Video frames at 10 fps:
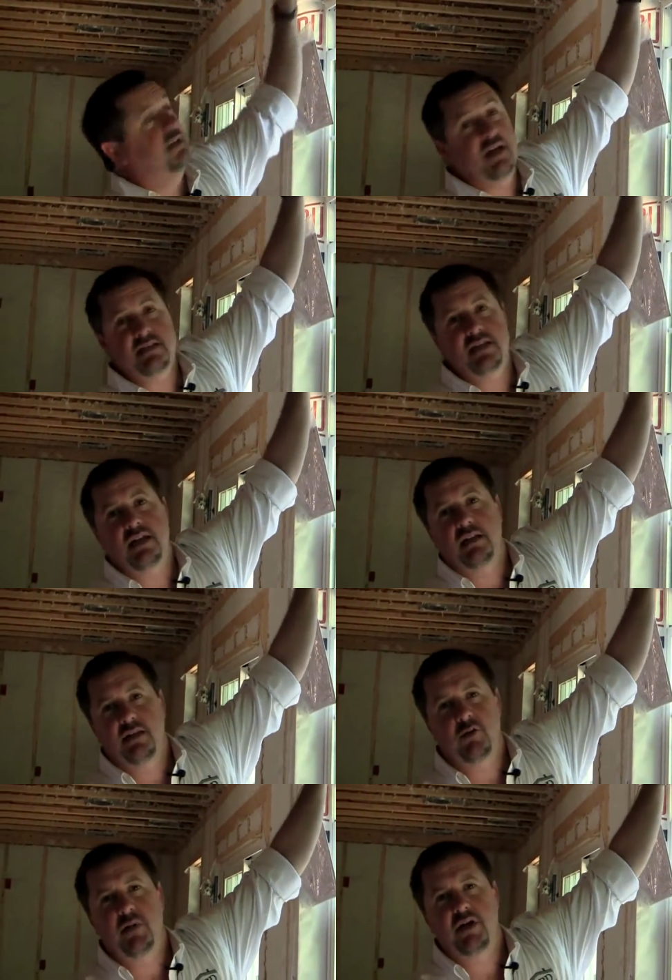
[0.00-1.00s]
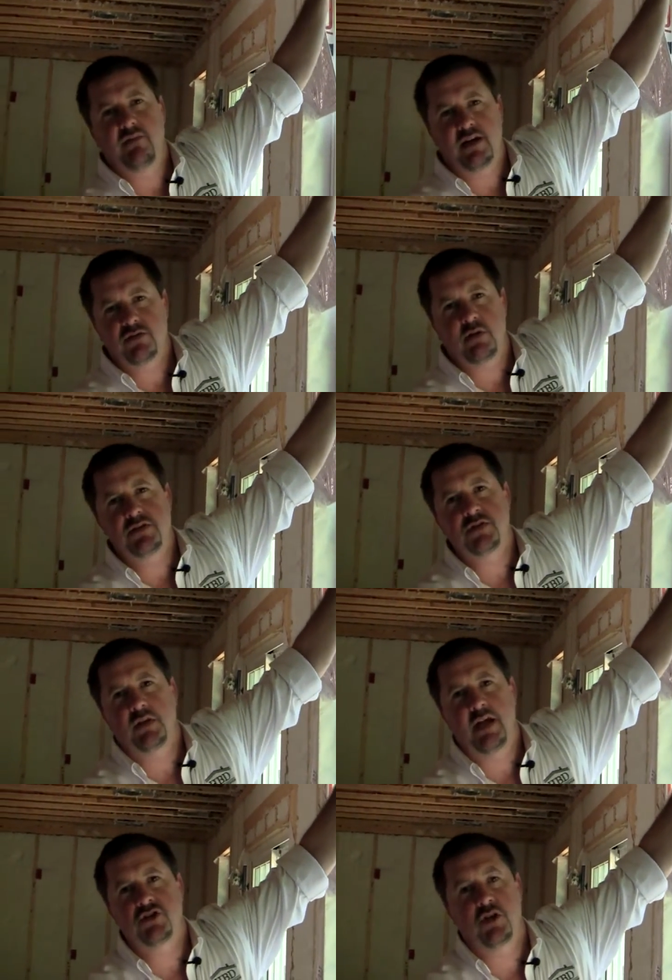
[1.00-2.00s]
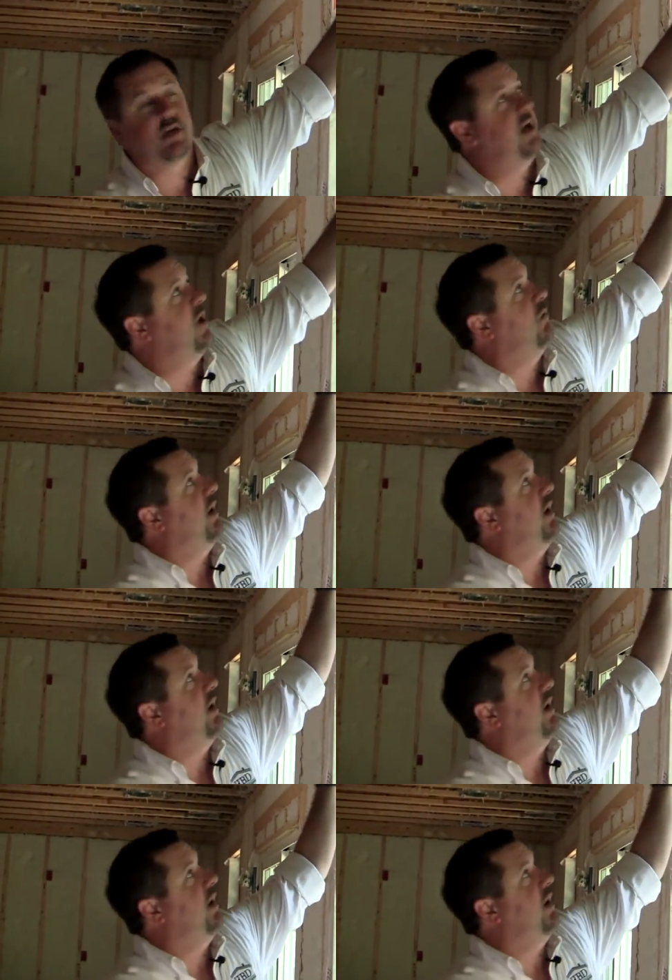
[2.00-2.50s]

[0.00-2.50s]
let us get a little bit of extra insulation in there where